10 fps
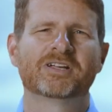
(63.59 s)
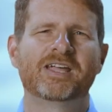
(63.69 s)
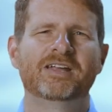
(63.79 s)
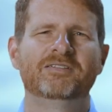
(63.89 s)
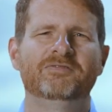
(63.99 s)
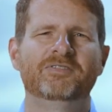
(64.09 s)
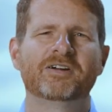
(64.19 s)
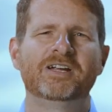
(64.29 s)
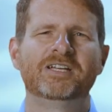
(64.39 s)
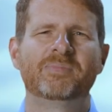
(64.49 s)
can
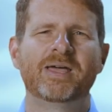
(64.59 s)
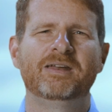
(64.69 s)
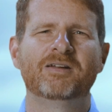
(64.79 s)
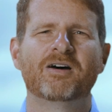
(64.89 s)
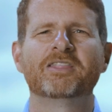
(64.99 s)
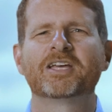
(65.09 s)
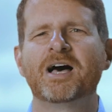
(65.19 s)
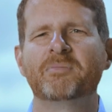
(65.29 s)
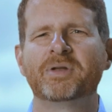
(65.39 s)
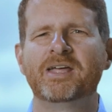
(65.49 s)
vary depending on the
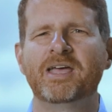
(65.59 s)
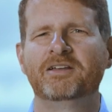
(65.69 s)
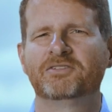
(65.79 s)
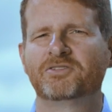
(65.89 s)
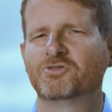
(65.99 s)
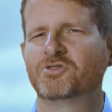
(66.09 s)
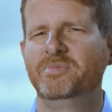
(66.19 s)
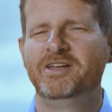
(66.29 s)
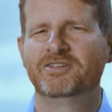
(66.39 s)
company and its social media